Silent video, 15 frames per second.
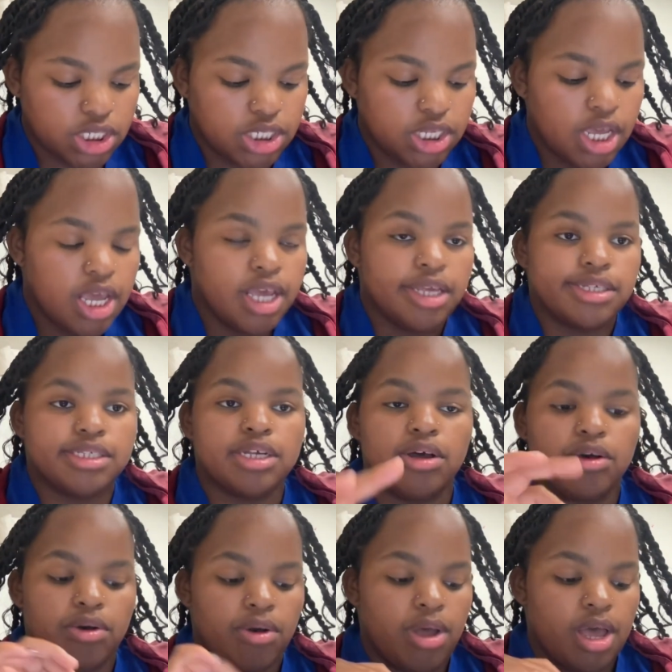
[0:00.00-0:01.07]
starting
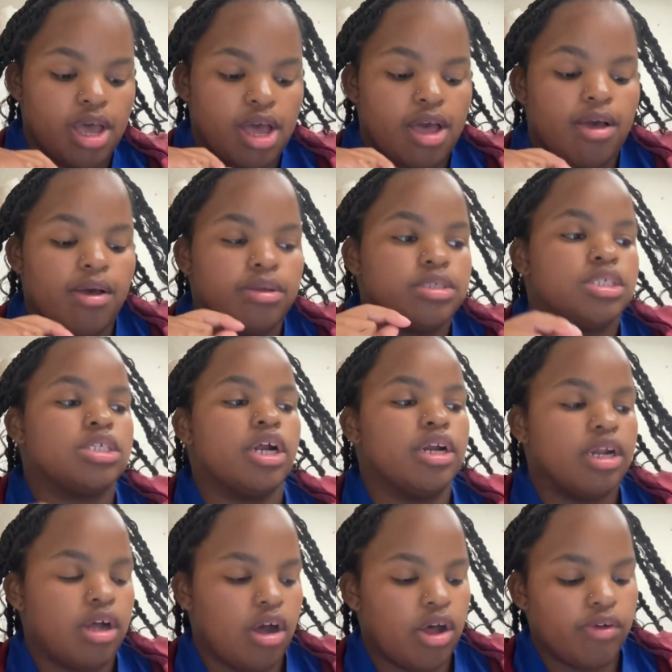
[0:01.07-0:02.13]
off, I numbered
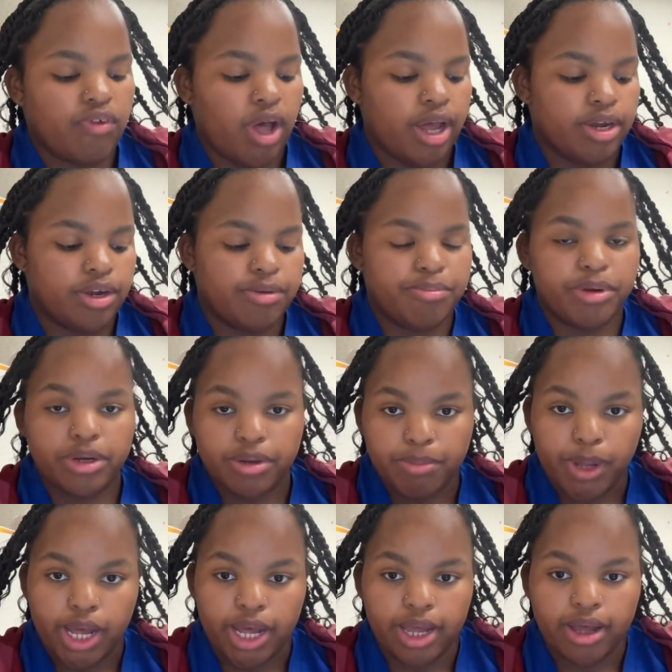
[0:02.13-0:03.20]
my compound as
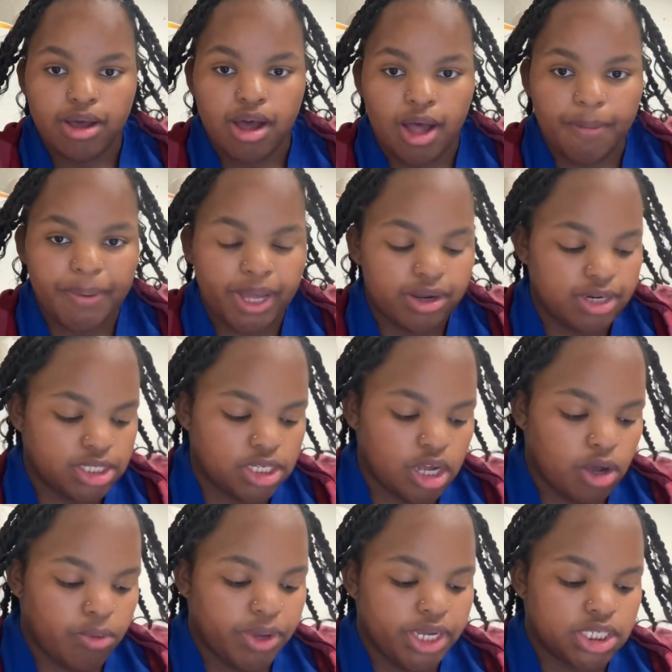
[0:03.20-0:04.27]
always. So I
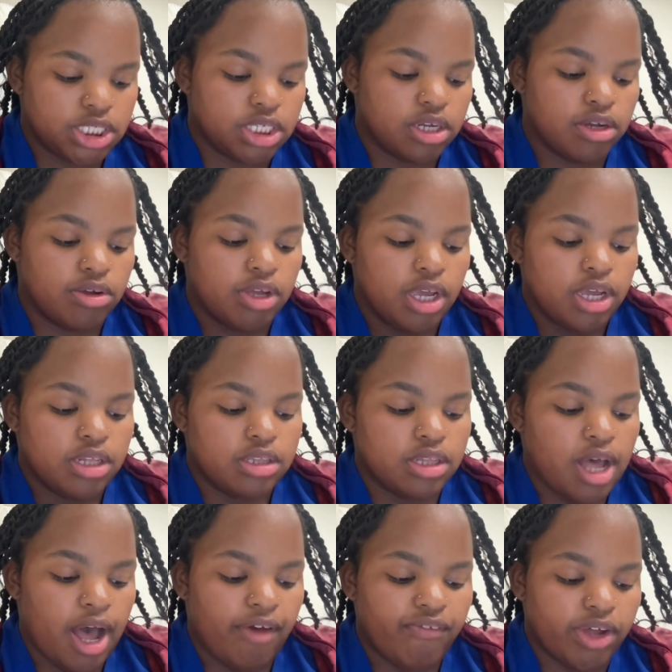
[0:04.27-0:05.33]
found that the
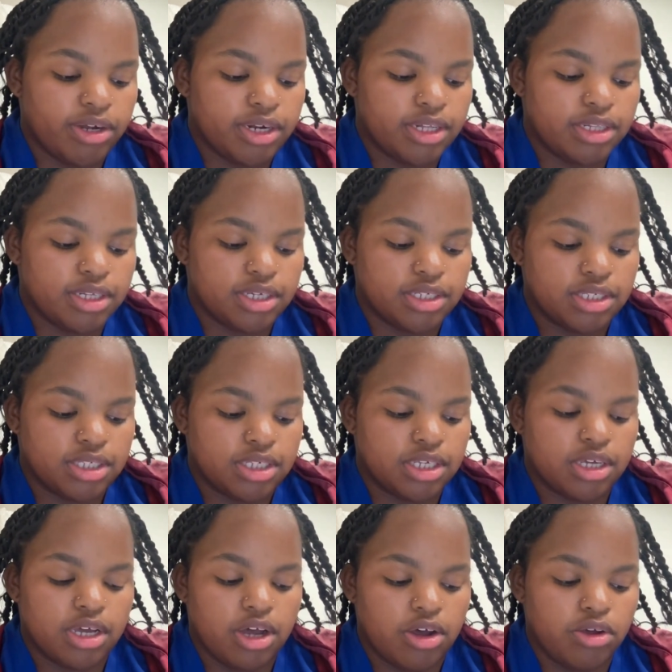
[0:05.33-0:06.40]
CO2H
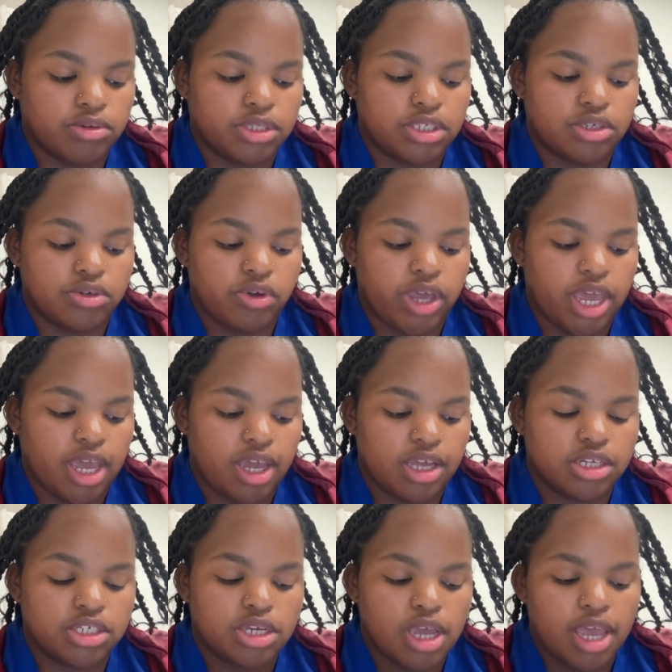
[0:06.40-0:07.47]
is going
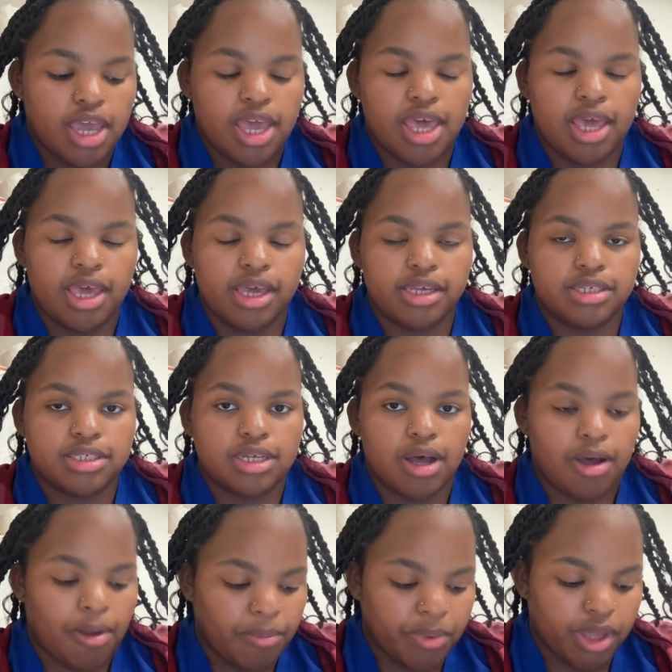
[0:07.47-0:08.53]
to be 1.
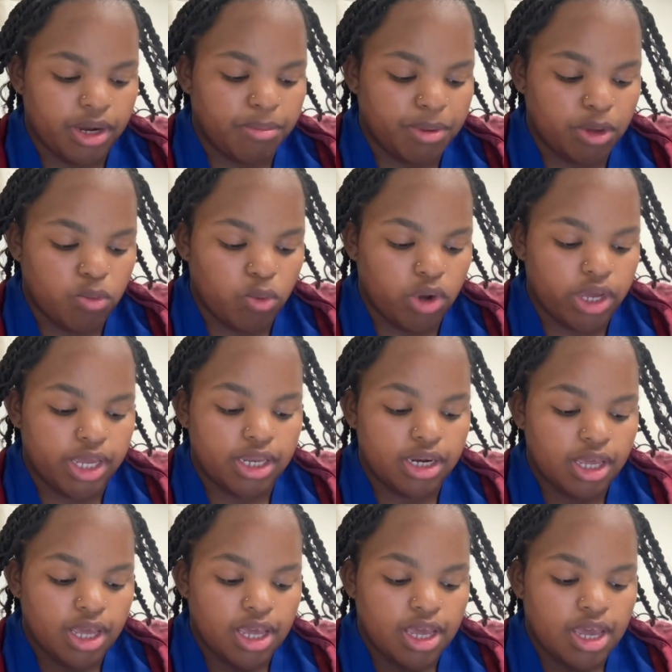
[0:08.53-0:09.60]
And then the
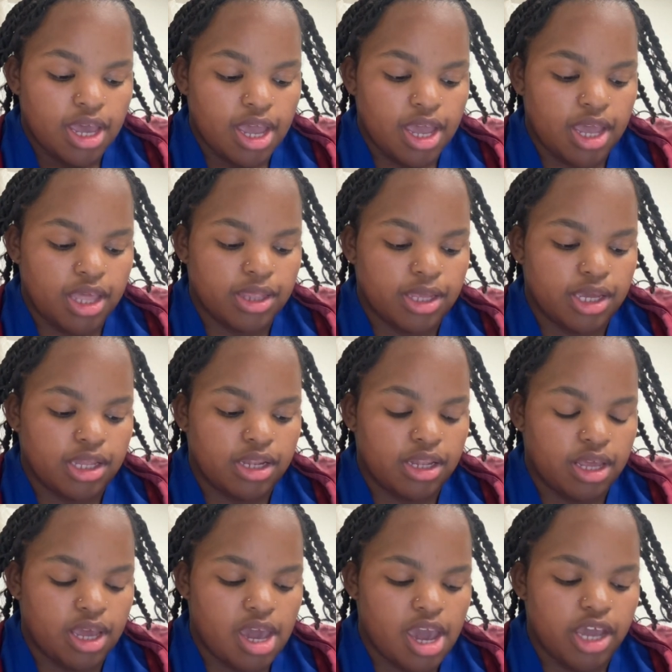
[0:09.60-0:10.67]

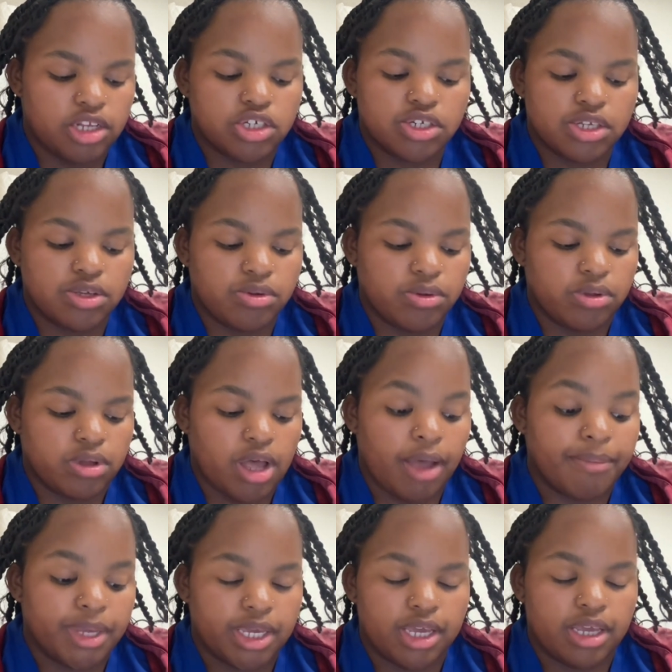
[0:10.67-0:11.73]
H2N
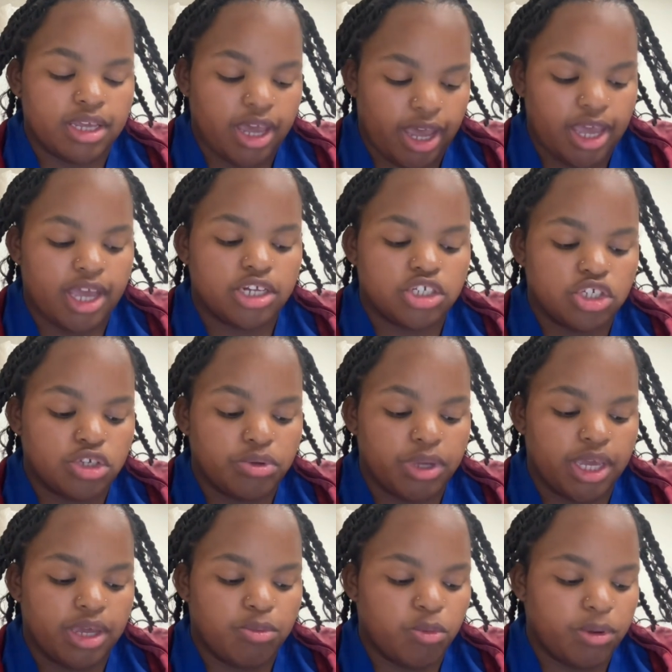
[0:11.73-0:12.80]
would be in the second
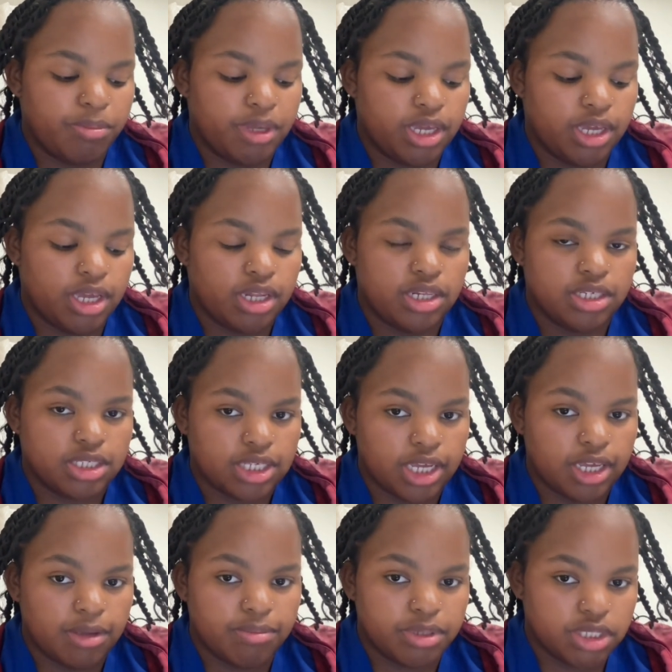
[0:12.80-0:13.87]
position, and
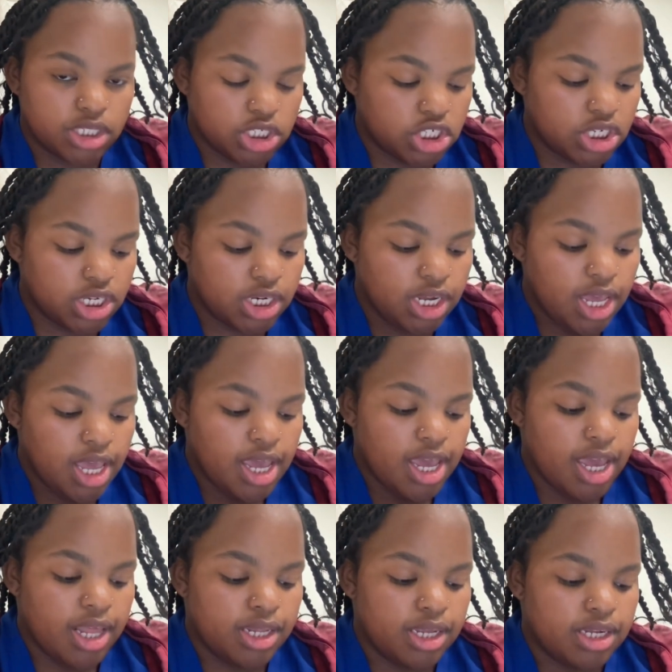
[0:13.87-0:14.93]
then the CH3 would
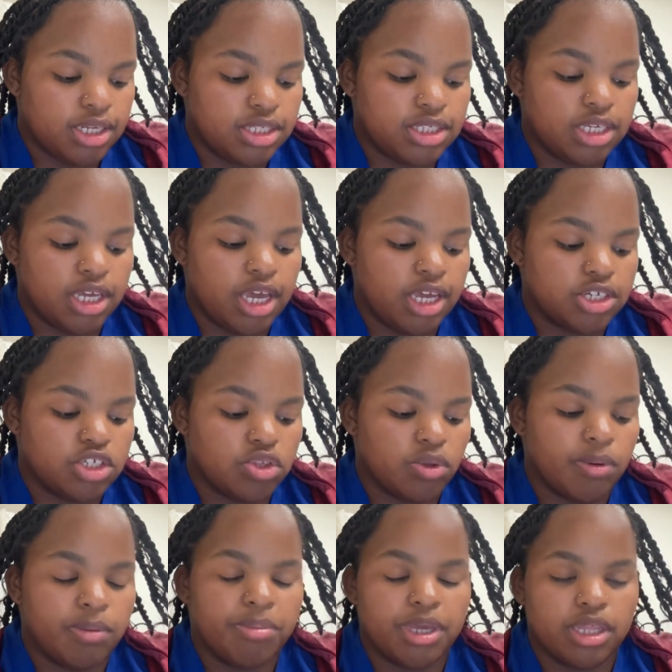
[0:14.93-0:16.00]
be in third, and the
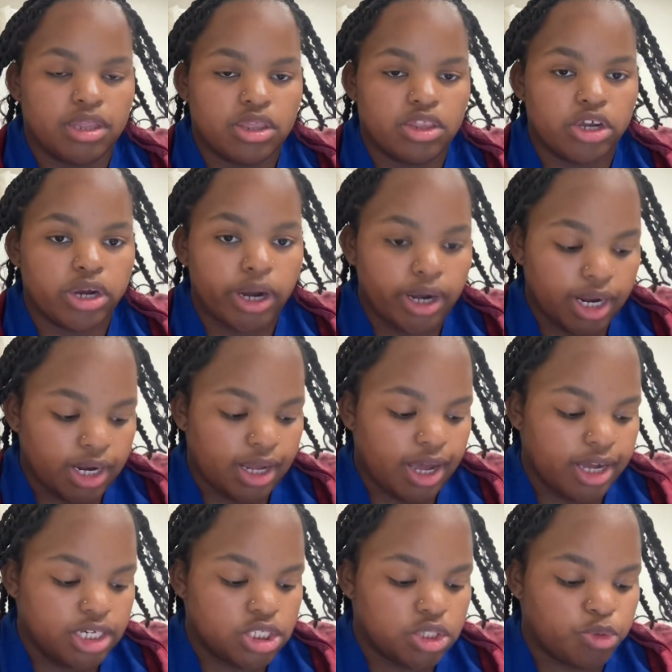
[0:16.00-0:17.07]
hydrogen would be in fourth.
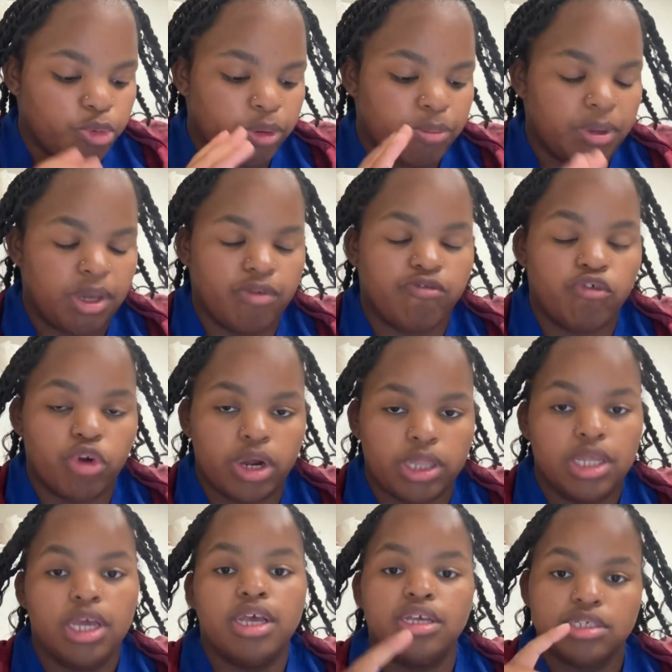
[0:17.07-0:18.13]
So therefore, it would be
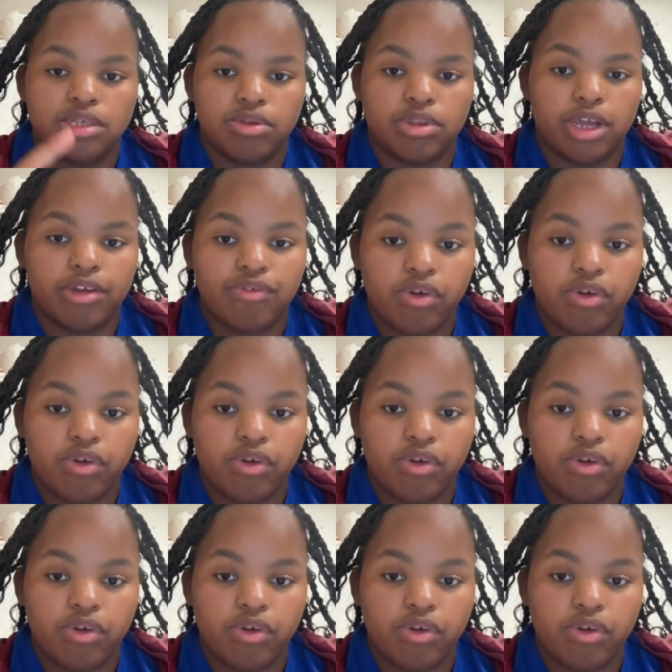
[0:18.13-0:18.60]
moving